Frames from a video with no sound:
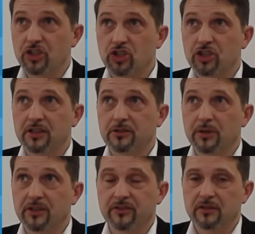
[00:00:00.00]
digital
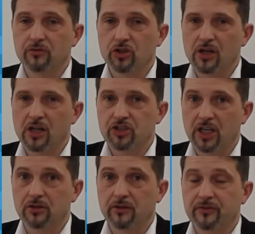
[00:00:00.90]
twins and virtual
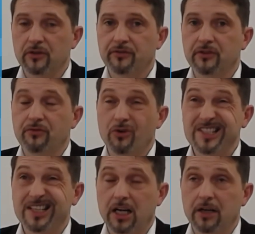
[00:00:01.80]
shadows of the
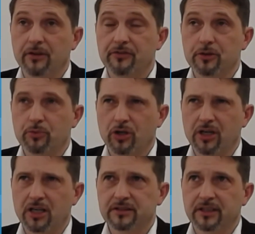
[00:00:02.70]
first life of the
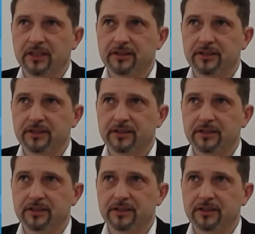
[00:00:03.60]
product.